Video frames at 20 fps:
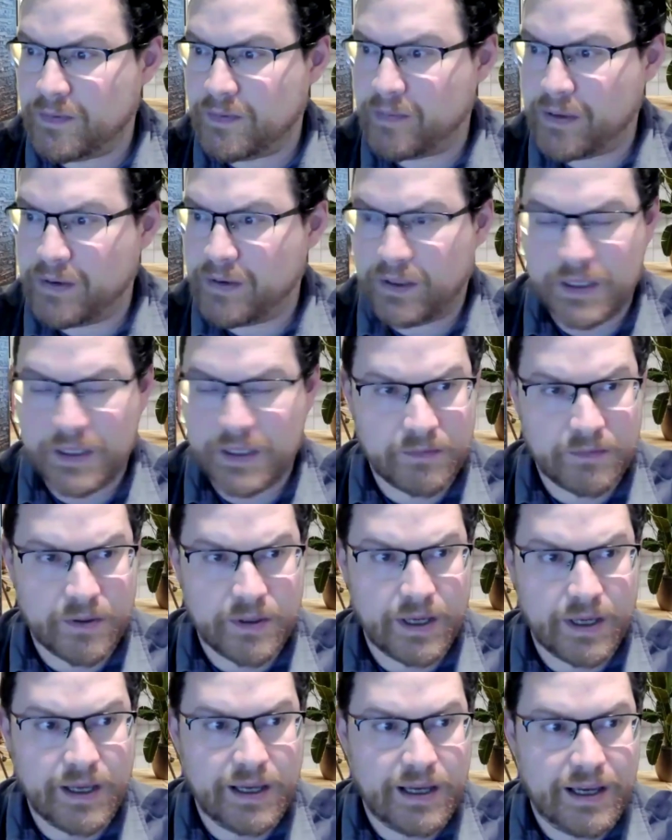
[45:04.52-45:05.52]
Matthew
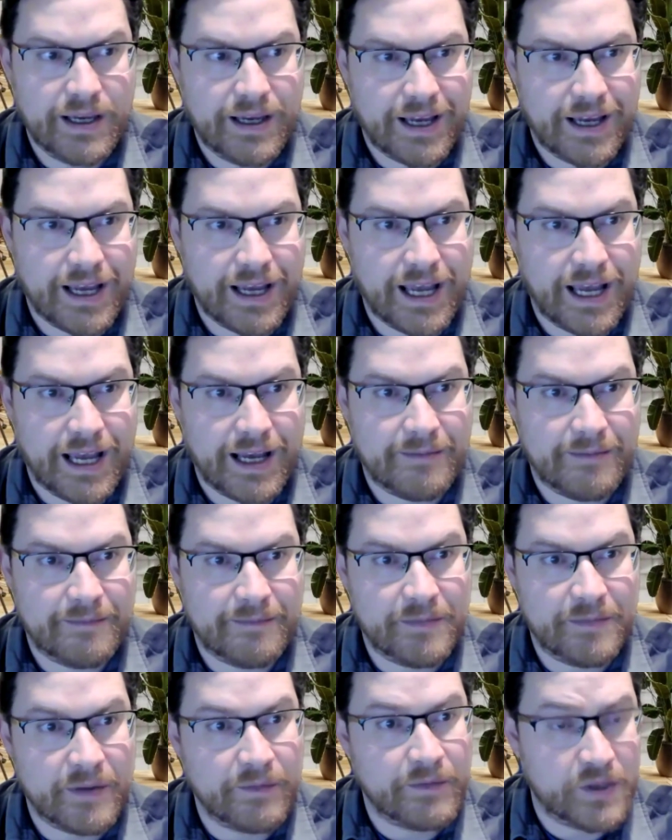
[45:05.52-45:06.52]
Langsford.
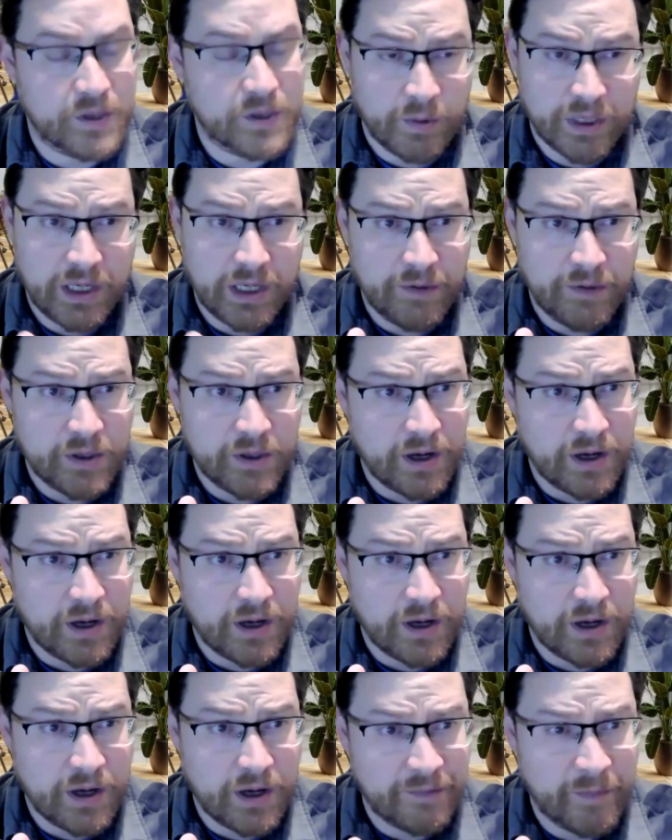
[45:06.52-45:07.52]
Do you want to give your
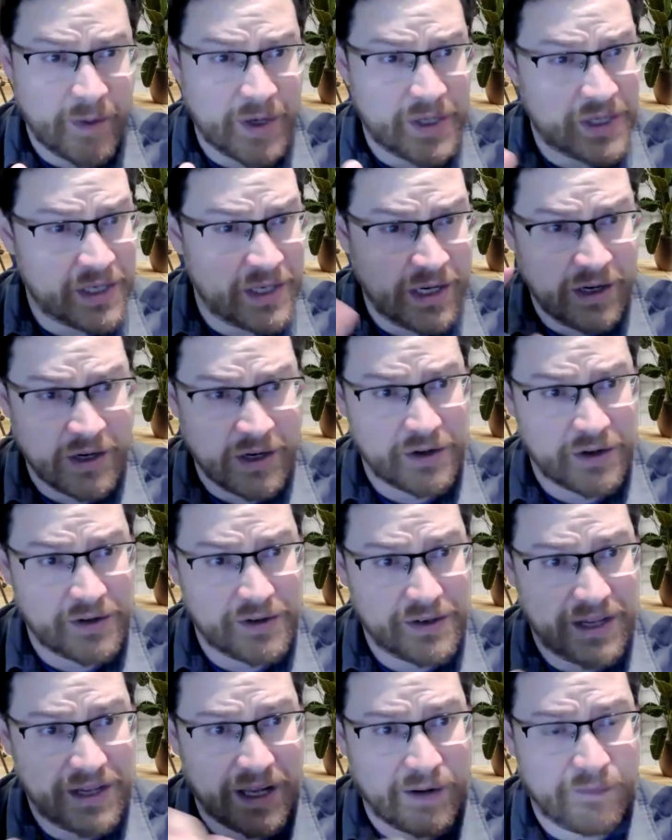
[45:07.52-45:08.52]
contact information here,
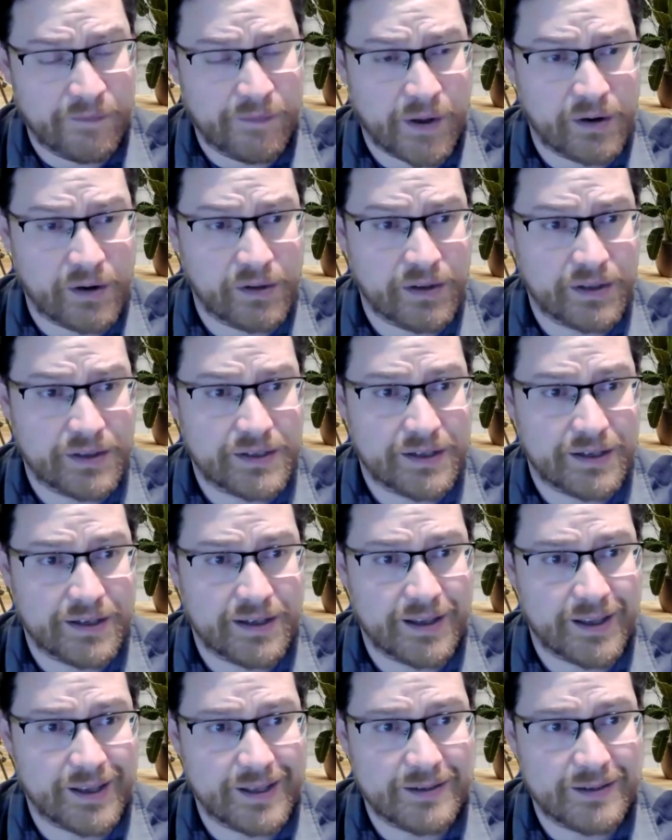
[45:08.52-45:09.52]
or kind of funnel it to